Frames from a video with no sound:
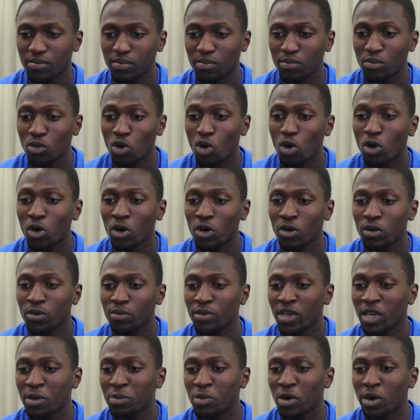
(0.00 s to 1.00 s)
more
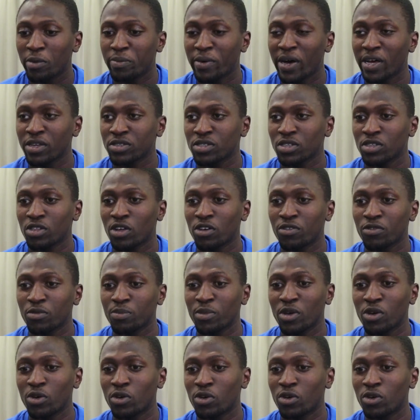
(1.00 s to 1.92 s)
people are bouncing off of me.